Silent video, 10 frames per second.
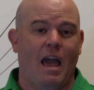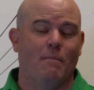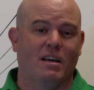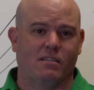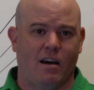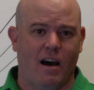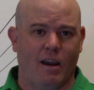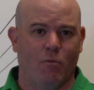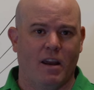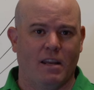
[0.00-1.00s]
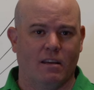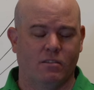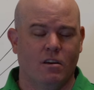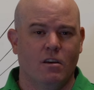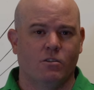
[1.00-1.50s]
MSI
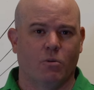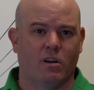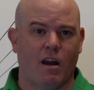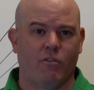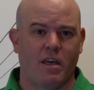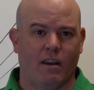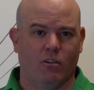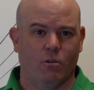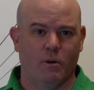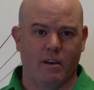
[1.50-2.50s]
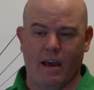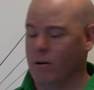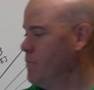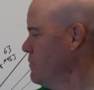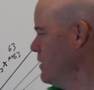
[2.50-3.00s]
ratings, so we're going to cover that a little bit now.